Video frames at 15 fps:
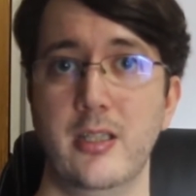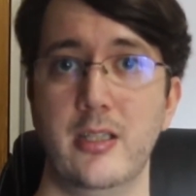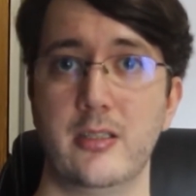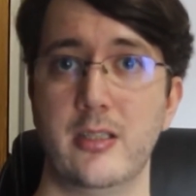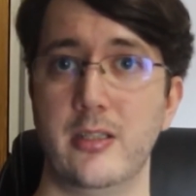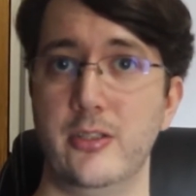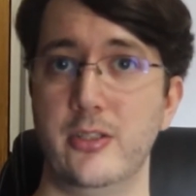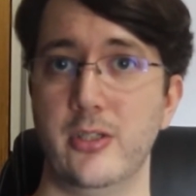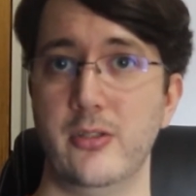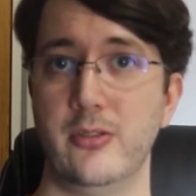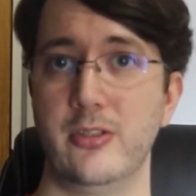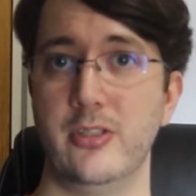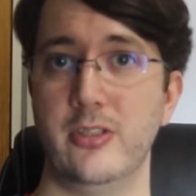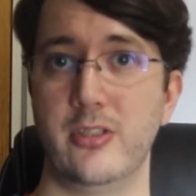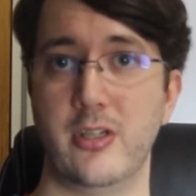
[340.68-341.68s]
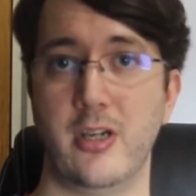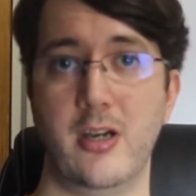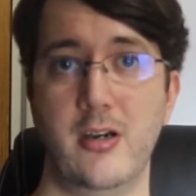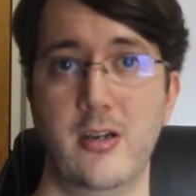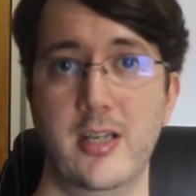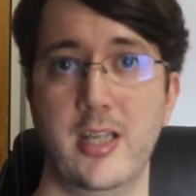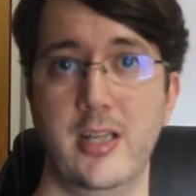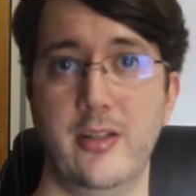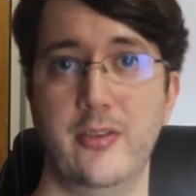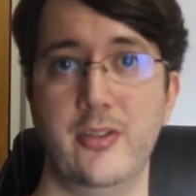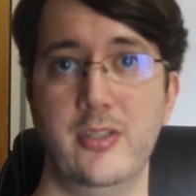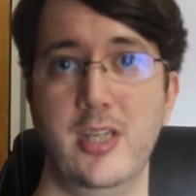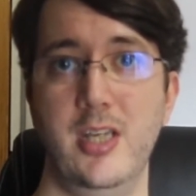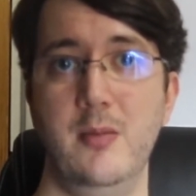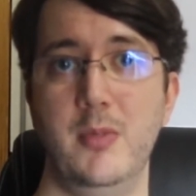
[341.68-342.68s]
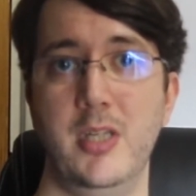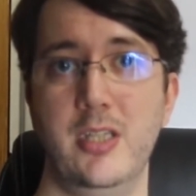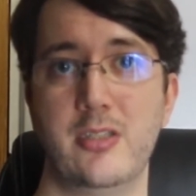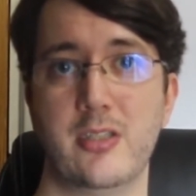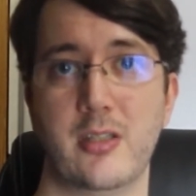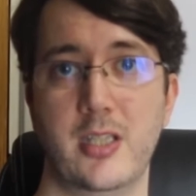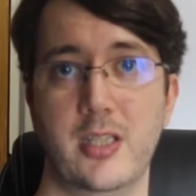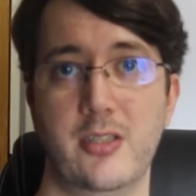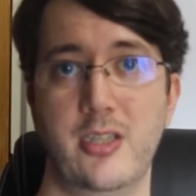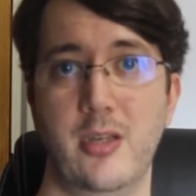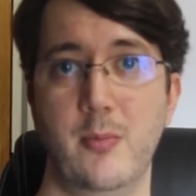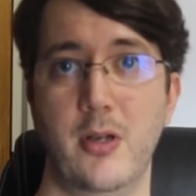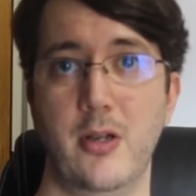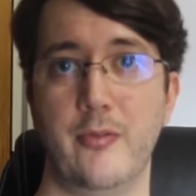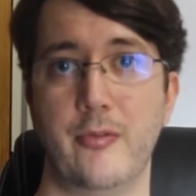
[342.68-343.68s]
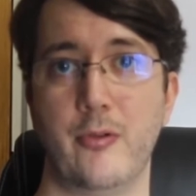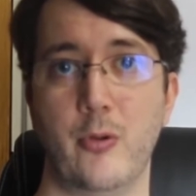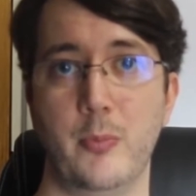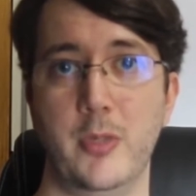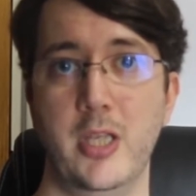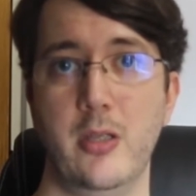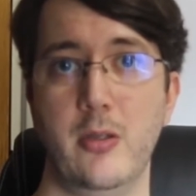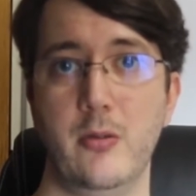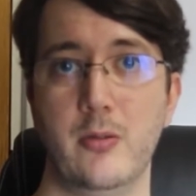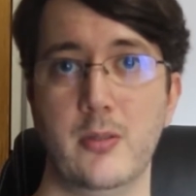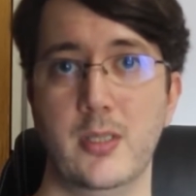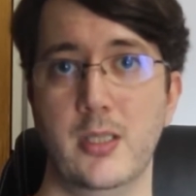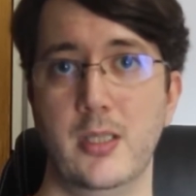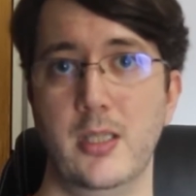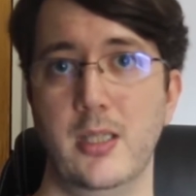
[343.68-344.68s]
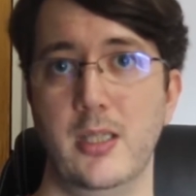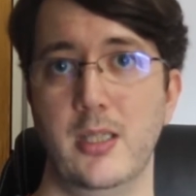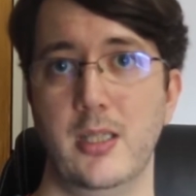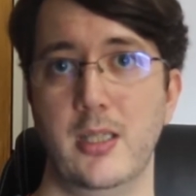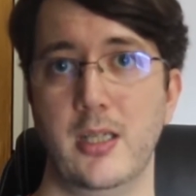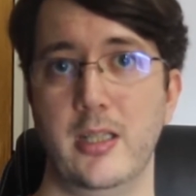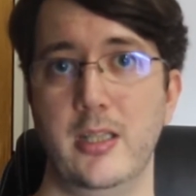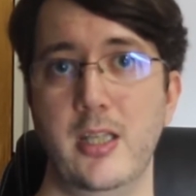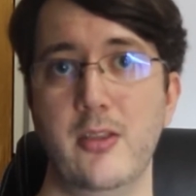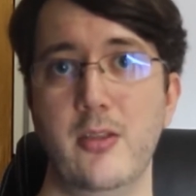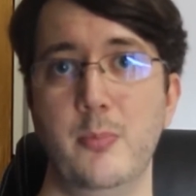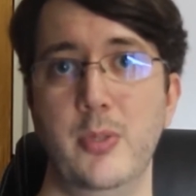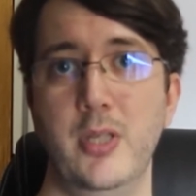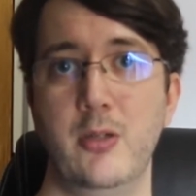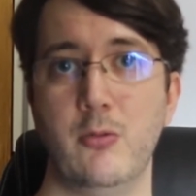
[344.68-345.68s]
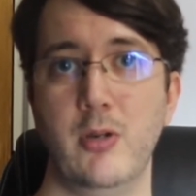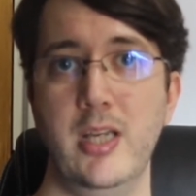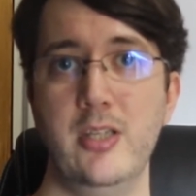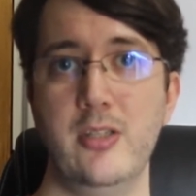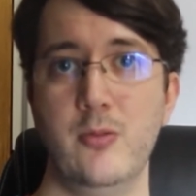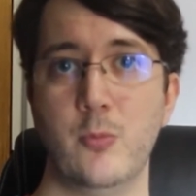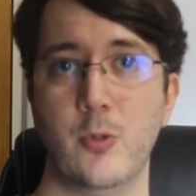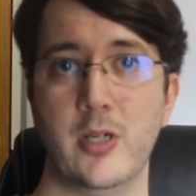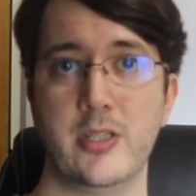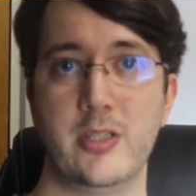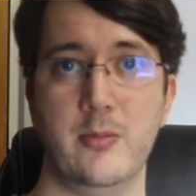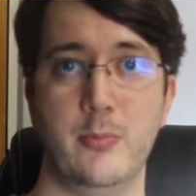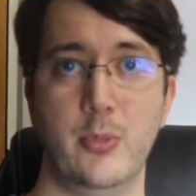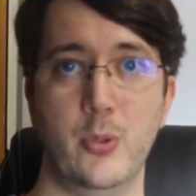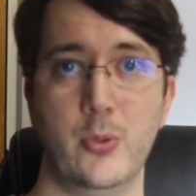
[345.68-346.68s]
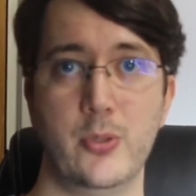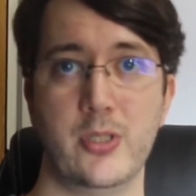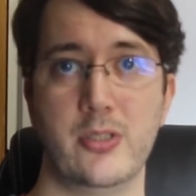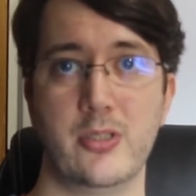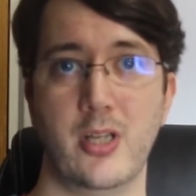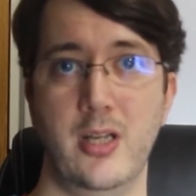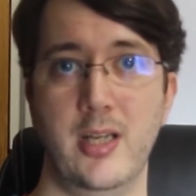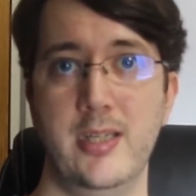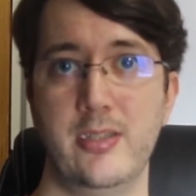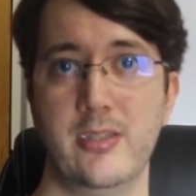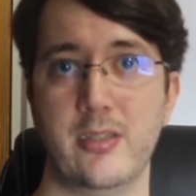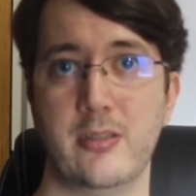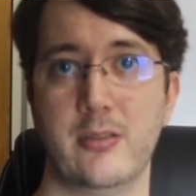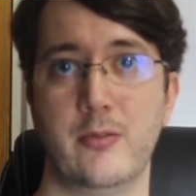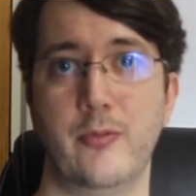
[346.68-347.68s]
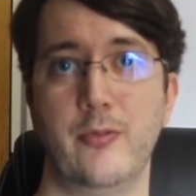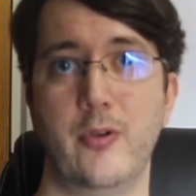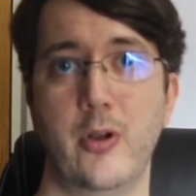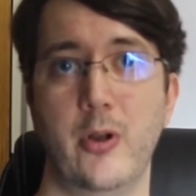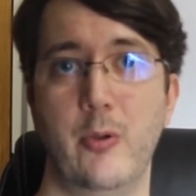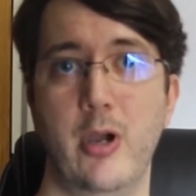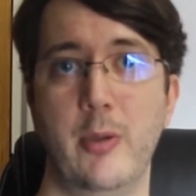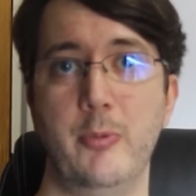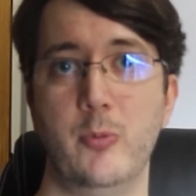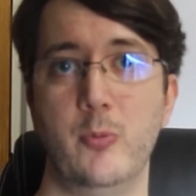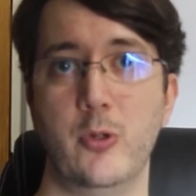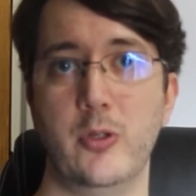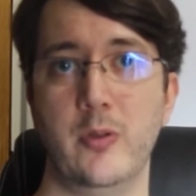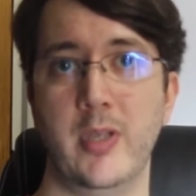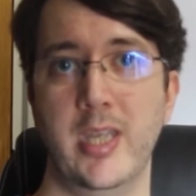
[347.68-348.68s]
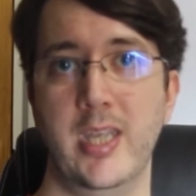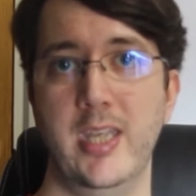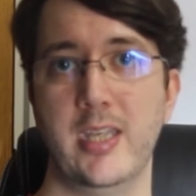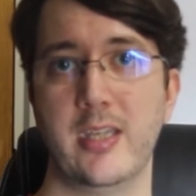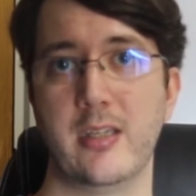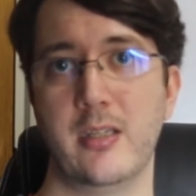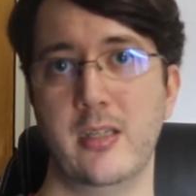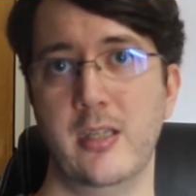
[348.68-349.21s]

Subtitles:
then the chances are high that the team needs something similar from you. And the other big reason why it's important to listen and follow up on what you hear